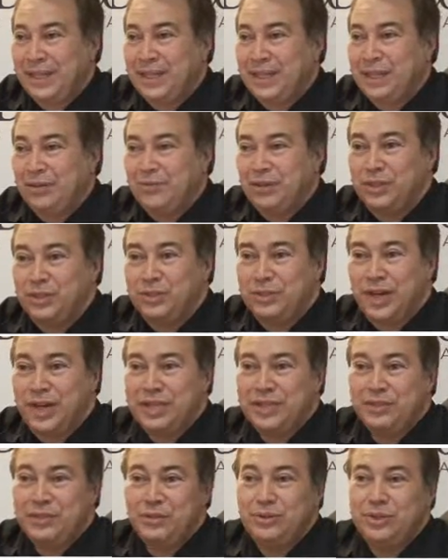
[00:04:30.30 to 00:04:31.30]
If you're
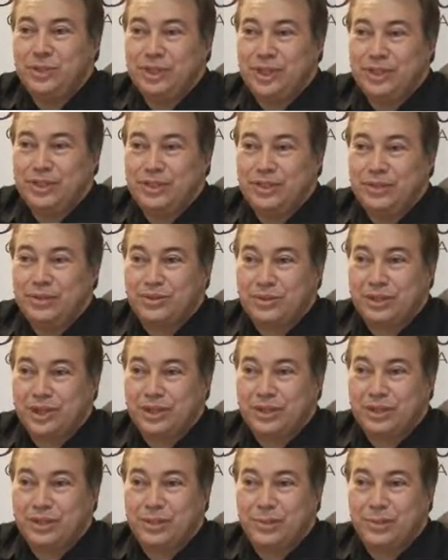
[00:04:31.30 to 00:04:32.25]
trying to do shared storage,